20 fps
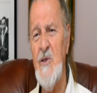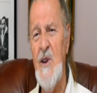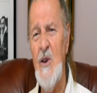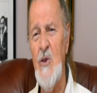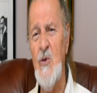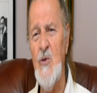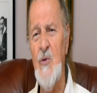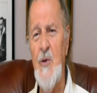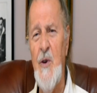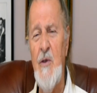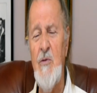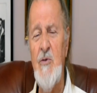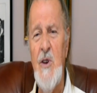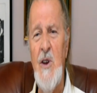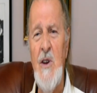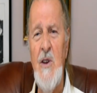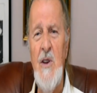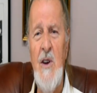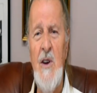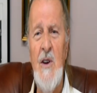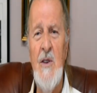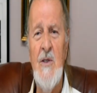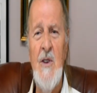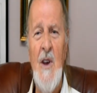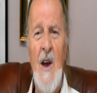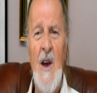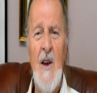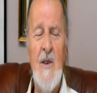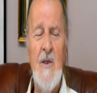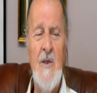10 to 15 years,
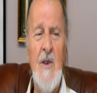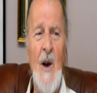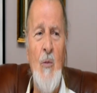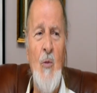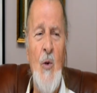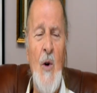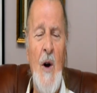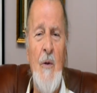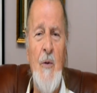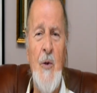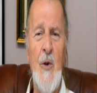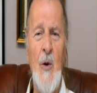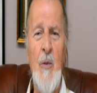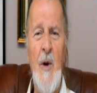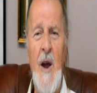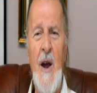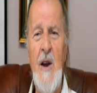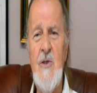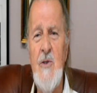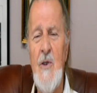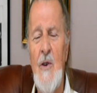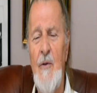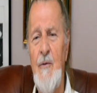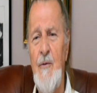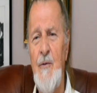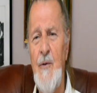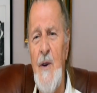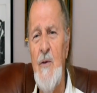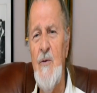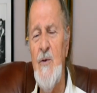somewhere from age of
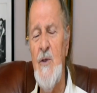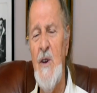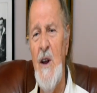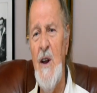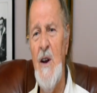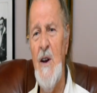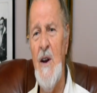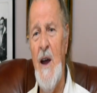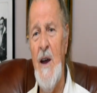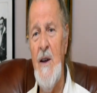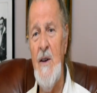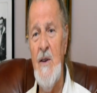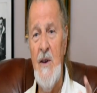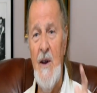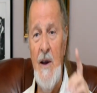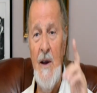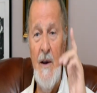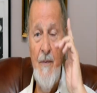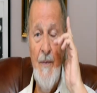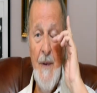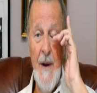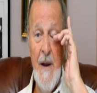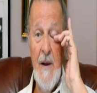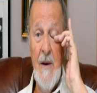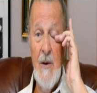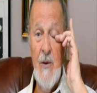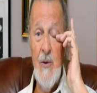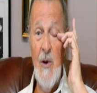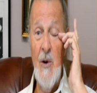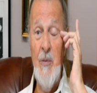15, 18
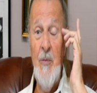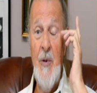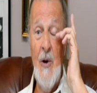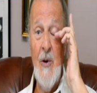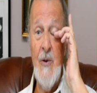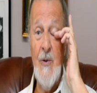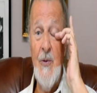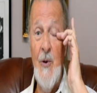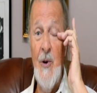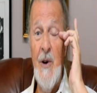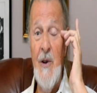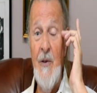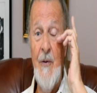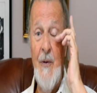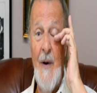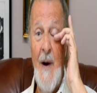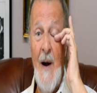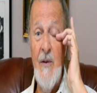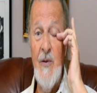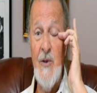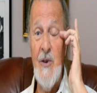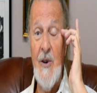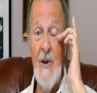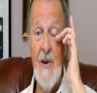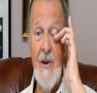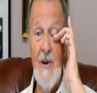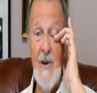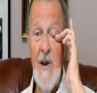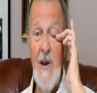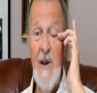to about 25,
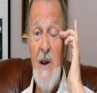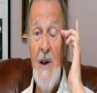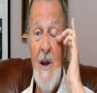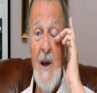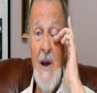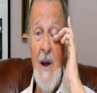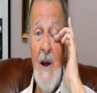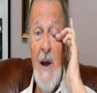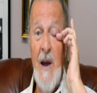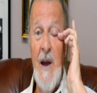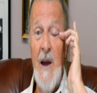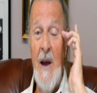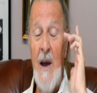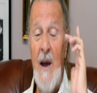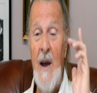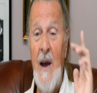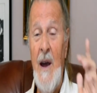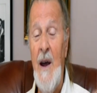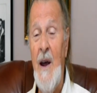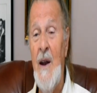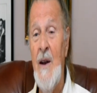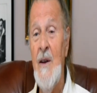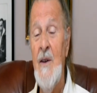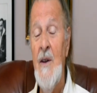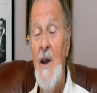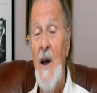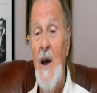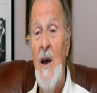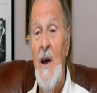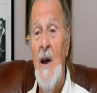30.
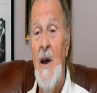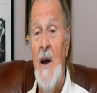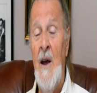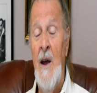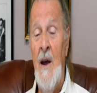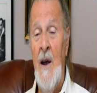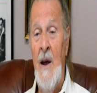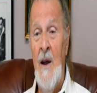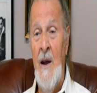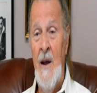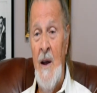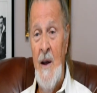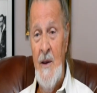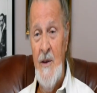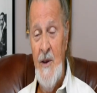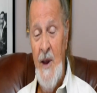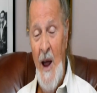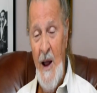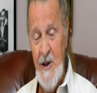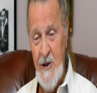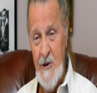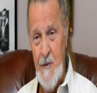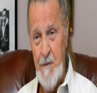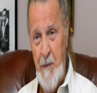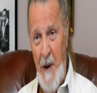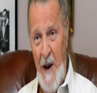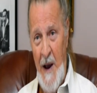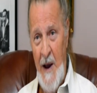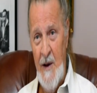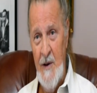And that
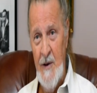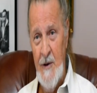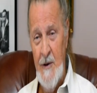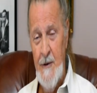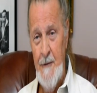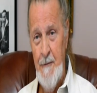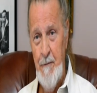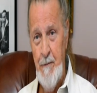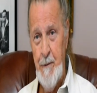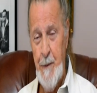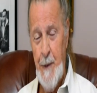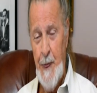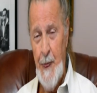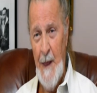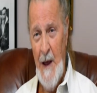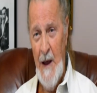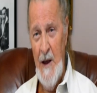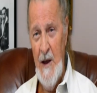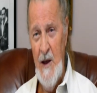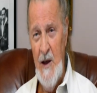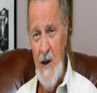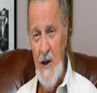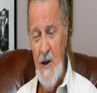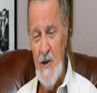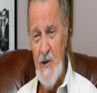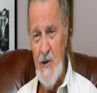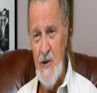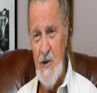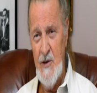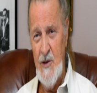span
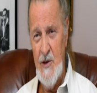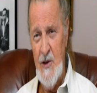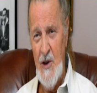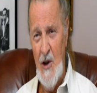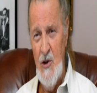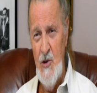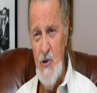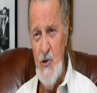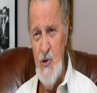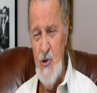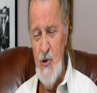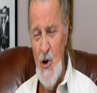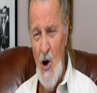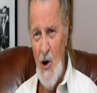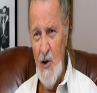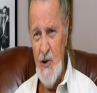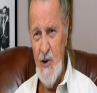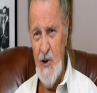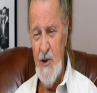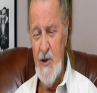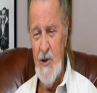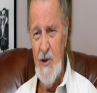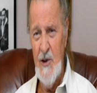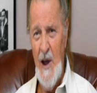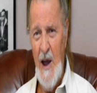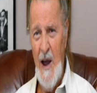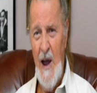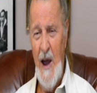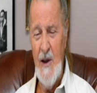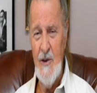is not
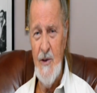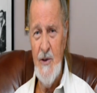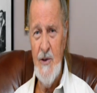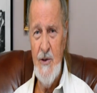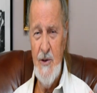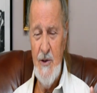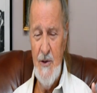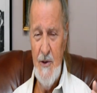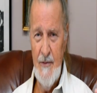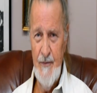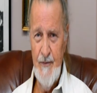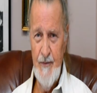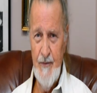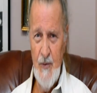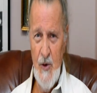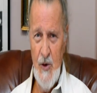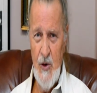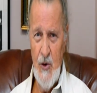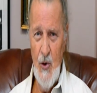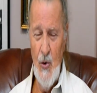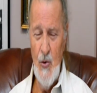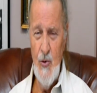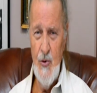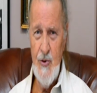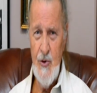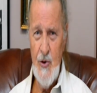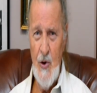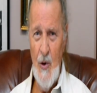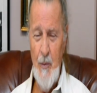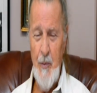as
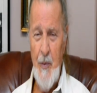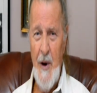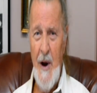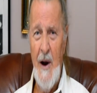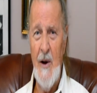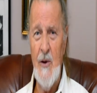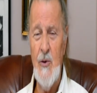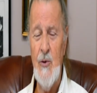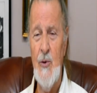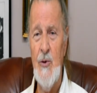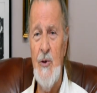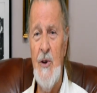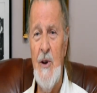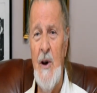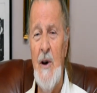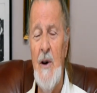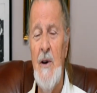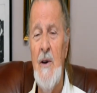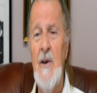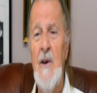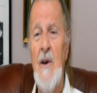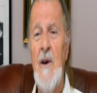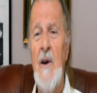huge compared to the